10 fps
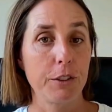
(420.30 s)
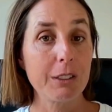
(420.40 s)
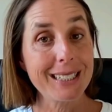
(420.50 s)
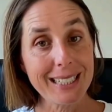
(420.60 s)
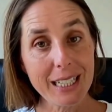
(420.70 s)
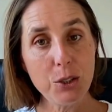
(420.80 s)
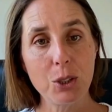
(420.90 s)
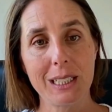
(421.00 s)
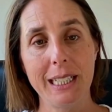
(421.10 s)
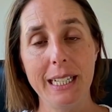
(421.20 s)
For a dental
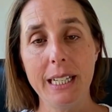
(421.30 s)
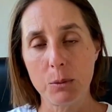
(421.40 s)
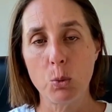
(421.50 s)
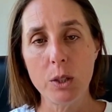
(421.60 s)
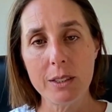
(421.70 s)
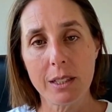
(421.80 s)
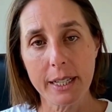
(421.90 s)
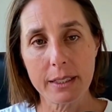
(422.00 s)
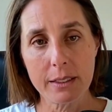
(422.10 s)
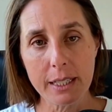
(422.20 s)
clinic, words
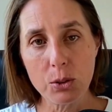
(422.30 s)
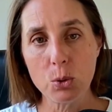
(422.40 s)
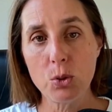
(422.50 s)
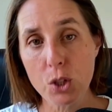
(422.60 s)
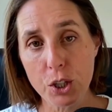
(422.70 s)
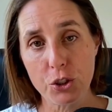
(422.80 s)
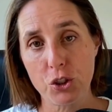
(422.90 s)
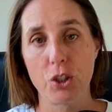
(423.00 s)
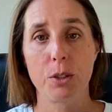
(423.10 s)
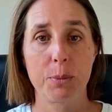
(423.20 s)
like dental nurse
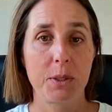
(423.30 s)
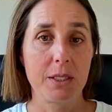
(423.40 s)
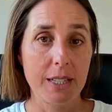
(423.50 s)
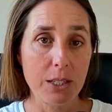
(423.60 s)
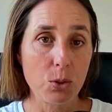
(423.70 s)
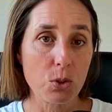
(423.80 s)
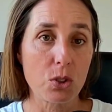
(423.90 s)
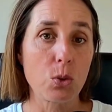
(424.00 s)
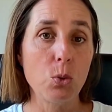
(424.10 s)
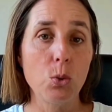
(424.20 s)
jobs, dental
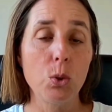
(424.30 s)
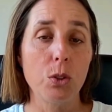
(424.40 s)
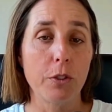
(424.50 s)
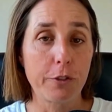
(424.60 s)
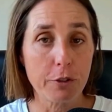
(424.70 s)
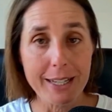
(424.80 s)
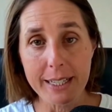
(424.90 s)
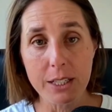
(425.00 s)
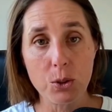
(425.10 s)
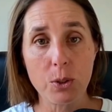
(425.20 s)
school, or free
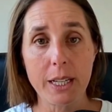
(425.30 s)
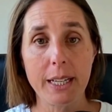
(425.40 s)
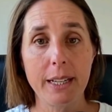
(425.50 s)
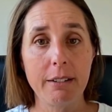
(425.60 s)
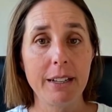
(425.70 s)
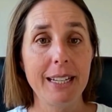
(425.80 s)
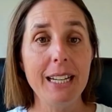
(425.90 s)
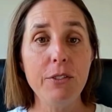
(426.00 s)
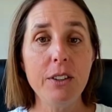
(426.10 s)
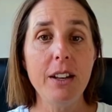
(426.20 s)
dental care,
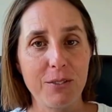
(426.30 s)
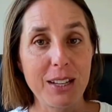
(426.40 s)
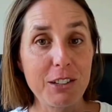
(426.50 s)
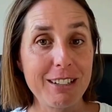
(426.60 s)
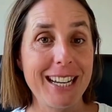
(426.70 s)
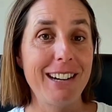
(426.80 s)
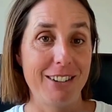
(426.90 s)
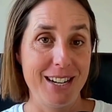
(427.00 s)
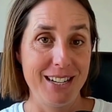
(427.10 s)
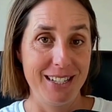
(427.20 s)
even
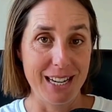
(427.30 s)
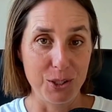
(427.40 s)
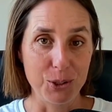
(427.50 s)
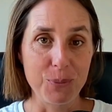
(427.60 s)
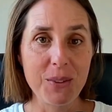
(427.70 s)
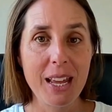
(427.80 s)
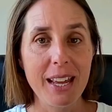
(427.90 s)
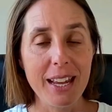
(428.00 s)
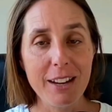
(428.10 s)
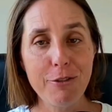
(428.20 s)
veterinary and dental.
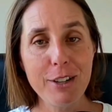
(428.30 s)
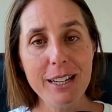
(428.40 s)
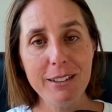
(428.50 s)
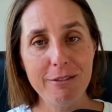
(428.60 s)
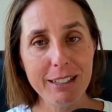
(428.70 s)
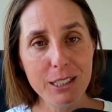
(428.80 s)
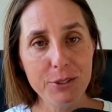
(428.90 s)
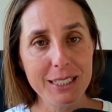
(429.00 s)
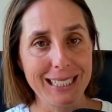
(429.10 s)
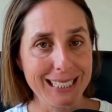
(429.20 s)
Every
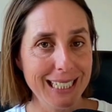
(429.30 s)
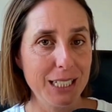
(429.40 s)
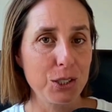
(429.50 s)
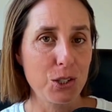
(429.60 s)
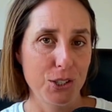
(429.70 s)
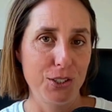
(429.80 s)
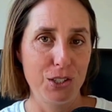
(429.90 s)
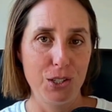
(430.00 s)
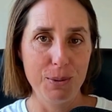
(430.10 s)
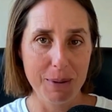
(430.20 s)
irrelevant click
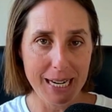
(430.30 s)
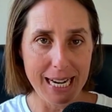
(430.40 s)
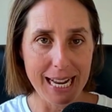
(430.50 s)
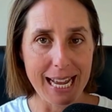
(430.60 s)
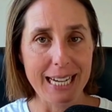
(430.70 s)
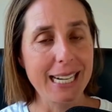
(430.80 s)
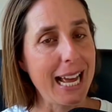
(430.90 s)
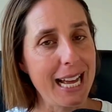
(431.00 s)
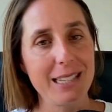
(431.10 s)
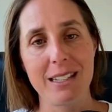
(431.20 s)
costs you money and it
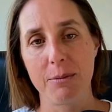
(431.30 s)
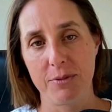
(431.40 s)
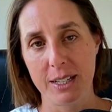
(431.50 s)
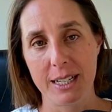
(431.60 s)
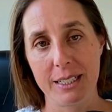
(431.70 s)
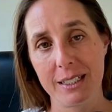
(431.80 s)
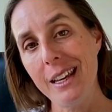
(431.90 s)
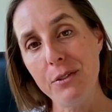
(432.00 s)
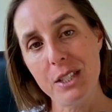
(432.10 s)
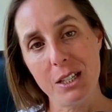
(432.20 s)
adds up fast. Think
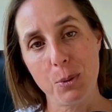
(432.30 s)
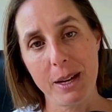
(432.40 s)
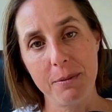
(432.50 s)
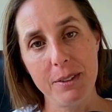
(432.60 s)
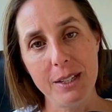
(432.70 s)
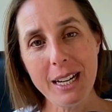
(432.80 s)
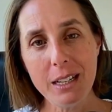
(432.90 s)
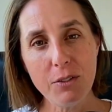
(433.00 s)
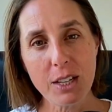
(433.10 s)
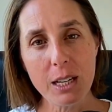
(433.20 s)
of it this way.
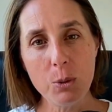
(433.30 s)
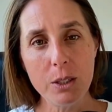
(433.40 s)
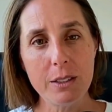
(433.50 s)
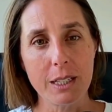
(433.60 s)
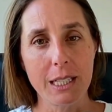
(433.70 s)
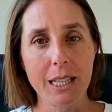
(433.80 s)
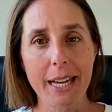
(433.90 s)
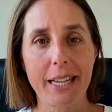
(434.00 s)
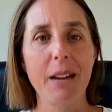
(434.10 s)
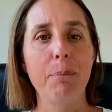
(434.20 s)
Negative keywords are like a